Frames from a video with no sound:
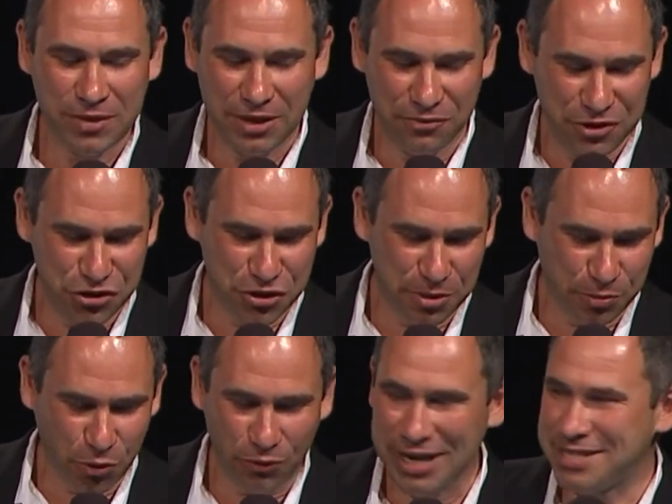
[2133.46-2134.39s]
which
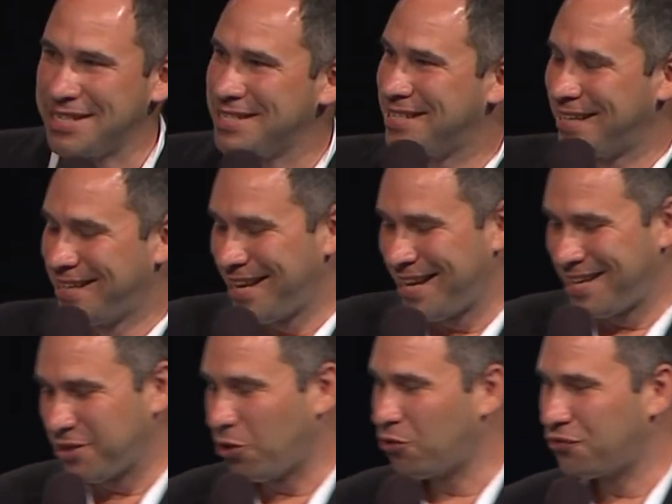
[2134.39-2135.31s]
provides us a
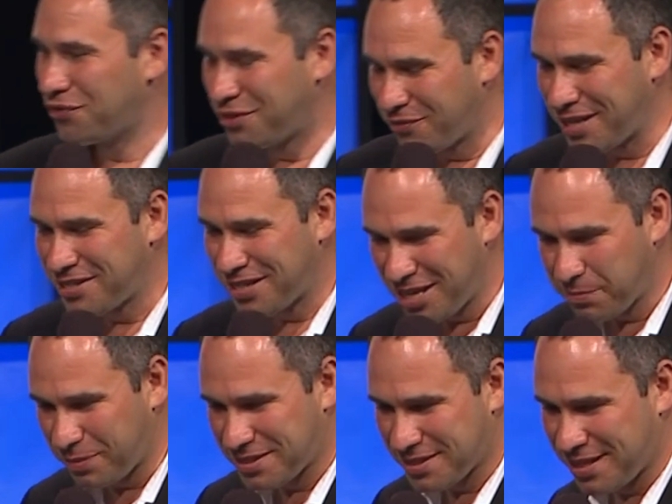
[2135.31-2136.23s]
gain of
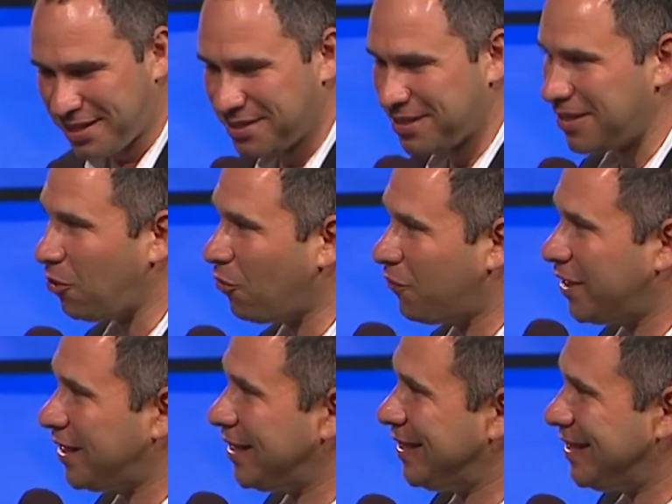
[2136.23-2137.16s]
28%
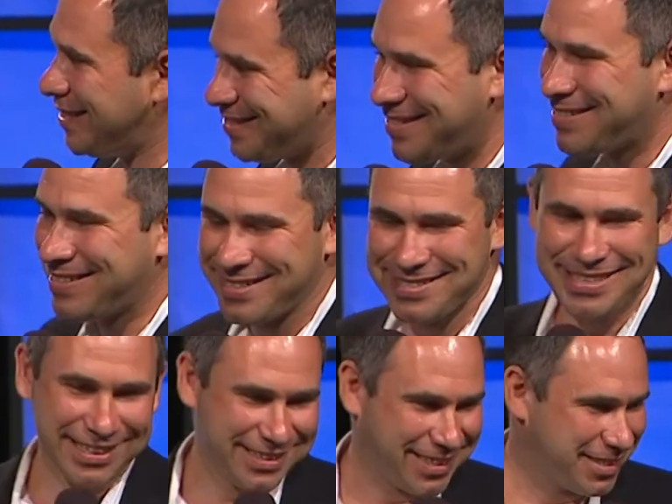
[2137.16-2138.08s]
over existing
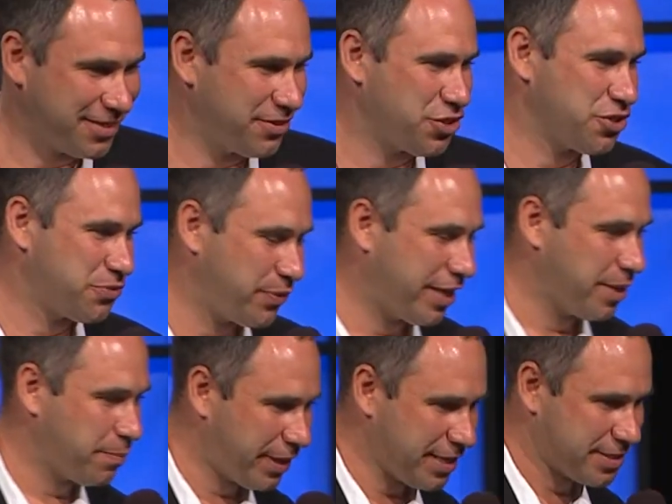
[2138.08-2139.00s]
standard, which is very
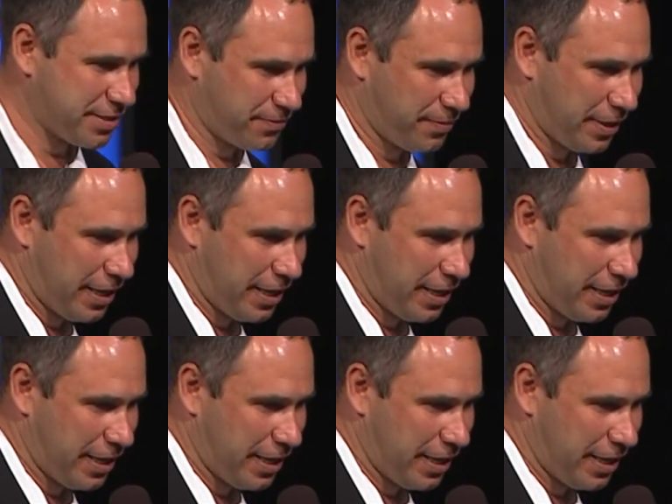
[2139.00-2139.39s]
impressive.